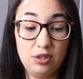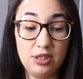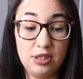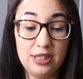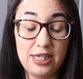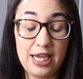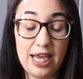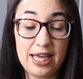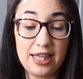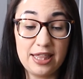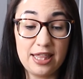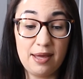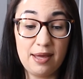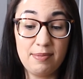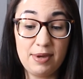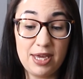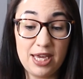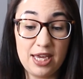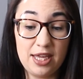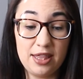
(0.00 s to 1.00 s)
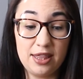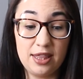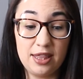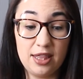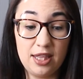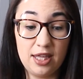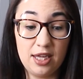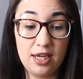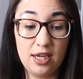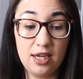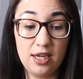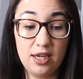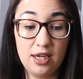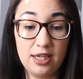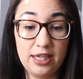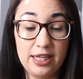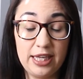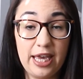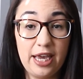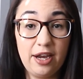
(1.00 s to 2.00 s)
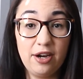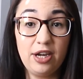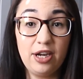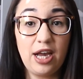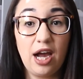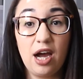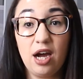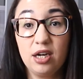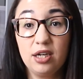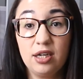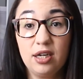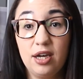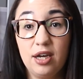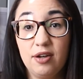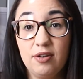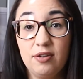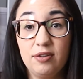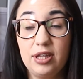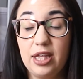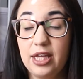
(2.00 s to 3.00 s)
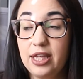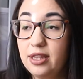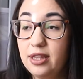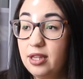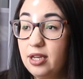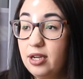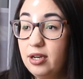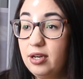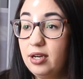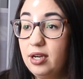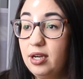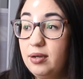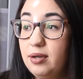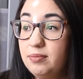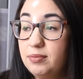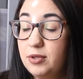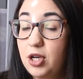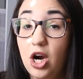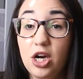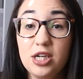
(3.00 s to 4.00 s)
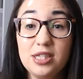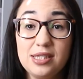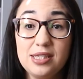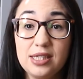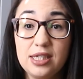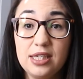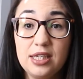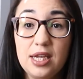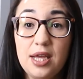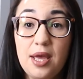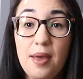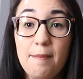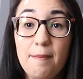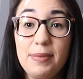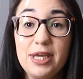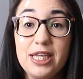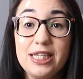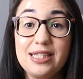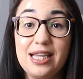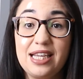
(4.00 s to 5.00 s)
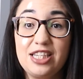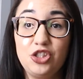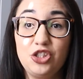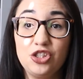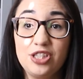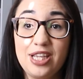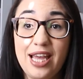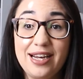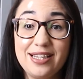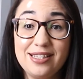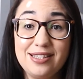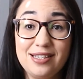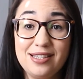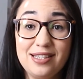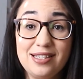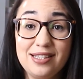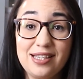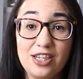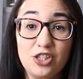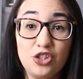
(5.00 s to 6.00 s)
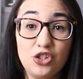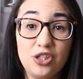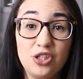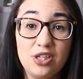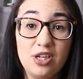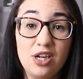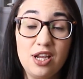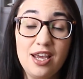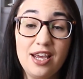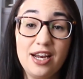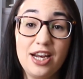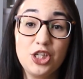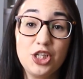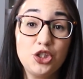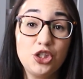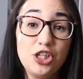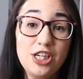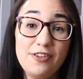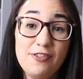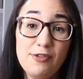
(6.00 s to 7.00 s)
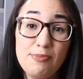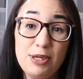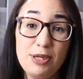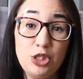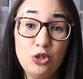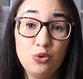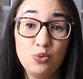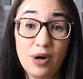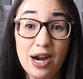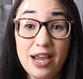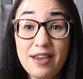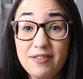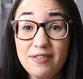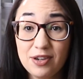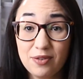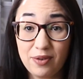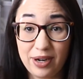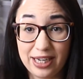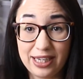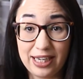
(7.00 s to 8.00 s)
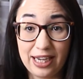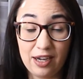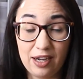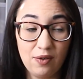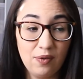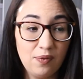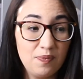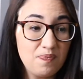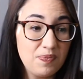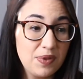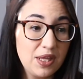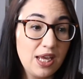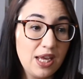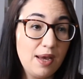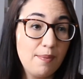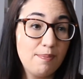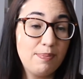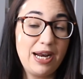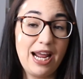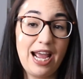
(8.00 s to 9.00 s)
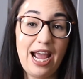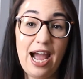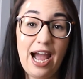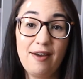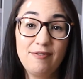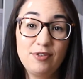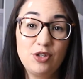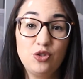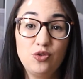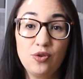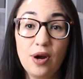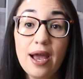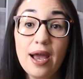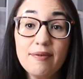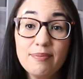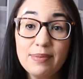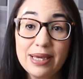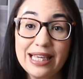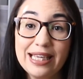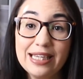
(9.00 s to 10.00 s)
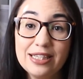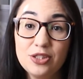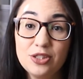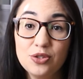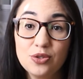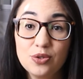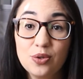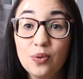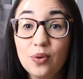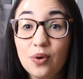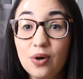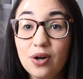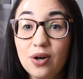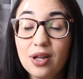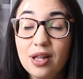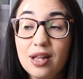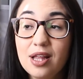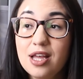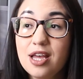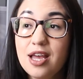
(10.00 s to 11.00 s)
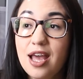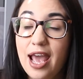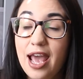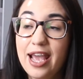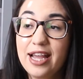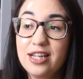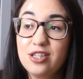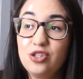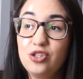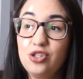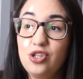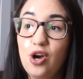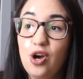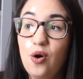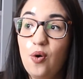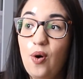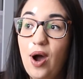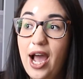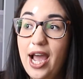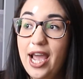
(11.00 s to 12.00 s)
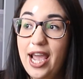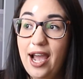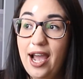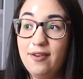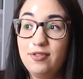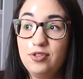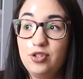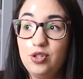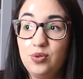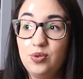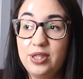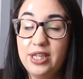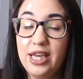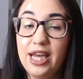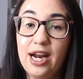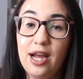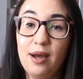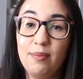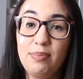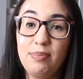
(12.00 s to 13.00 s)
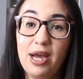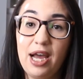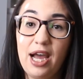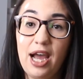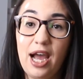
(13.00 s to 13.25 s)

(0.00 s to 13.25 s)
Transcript: take them in the carry-on, like their car seat, because I just had a C-section and I shouldn't even be driving right now. But I have to drive my kid to school, and so I have to get up.